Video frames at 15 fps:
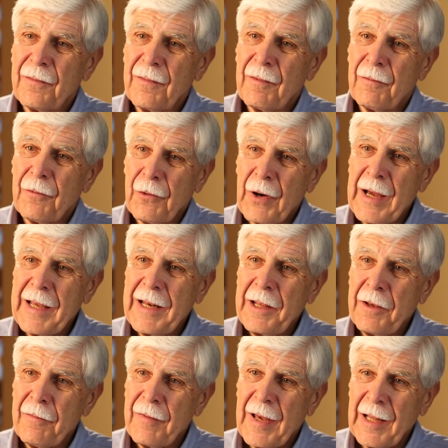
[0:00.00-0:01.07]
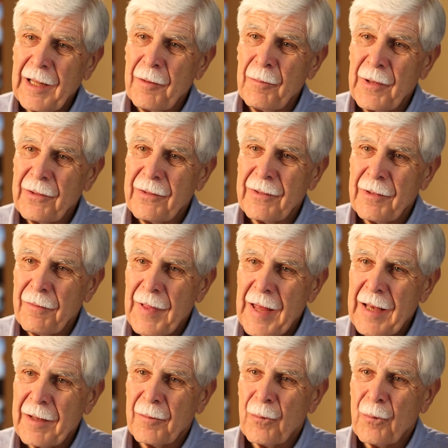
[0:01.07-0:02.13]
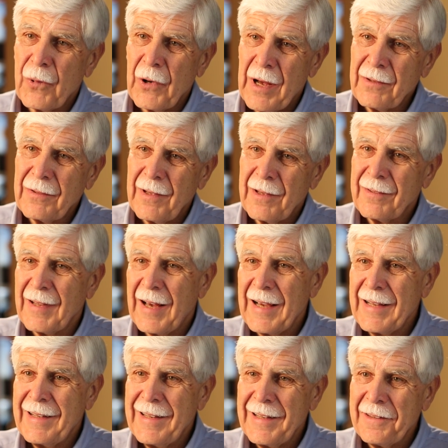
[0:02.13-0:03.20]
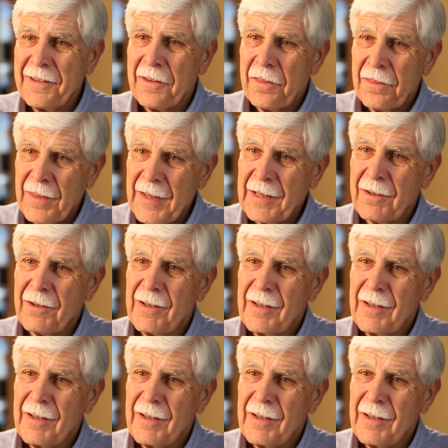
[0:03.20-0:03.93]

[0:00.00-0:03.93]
variety of elements of that process I didn't think